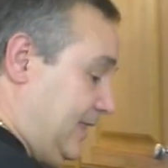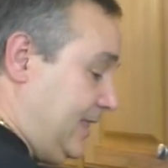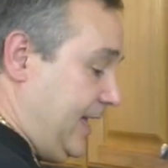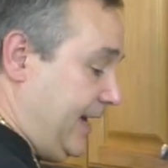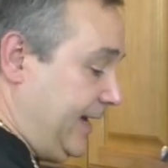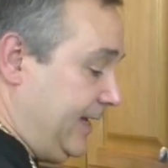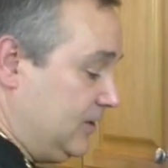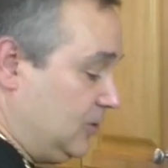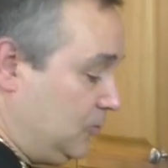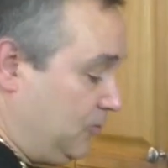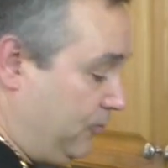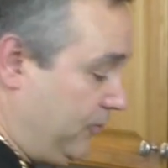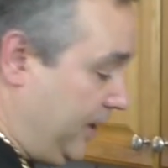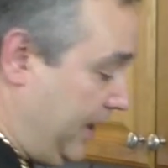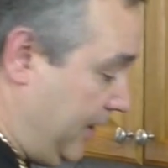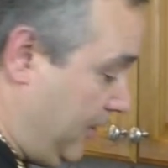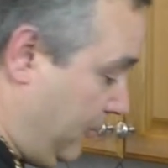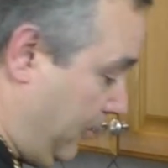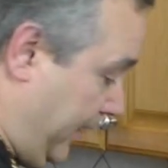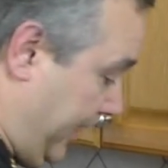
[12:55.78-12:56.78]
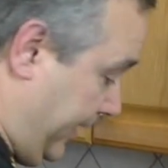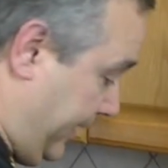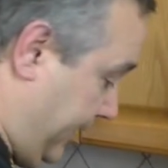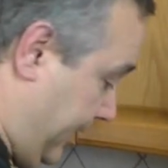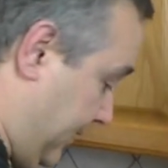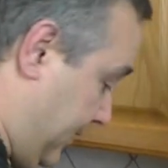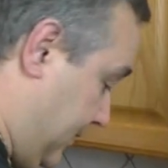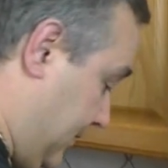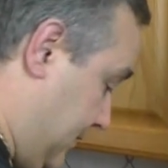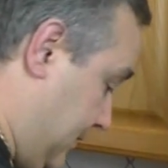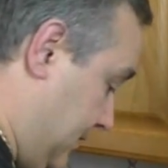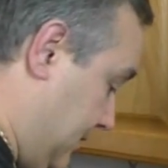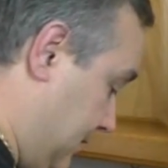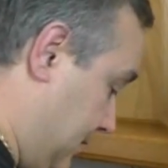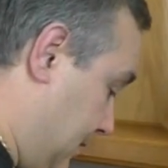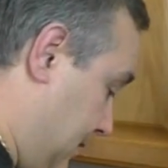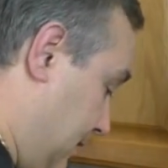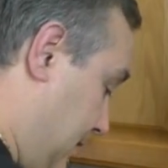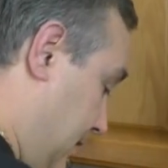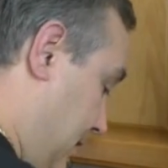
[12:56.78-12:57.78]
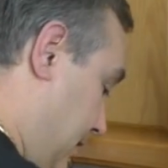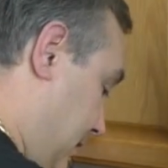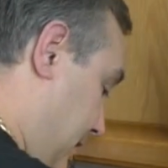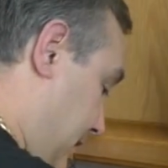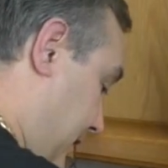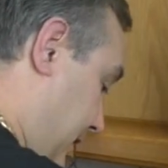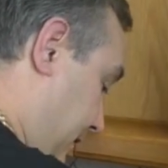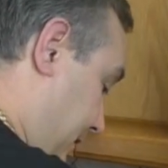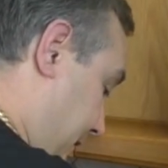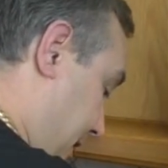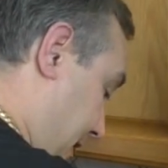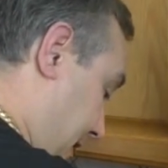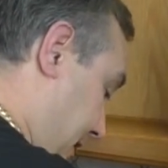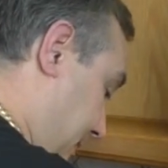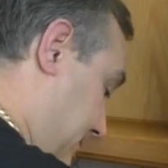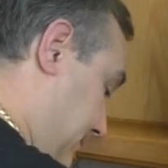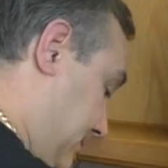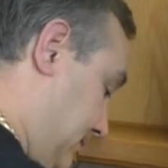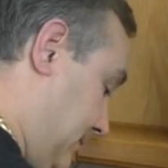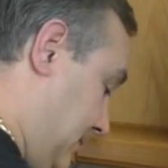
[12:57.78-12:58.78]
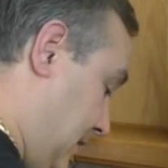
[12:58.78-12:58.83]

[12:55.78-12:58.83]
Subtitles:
thickens pretty quick. Alright?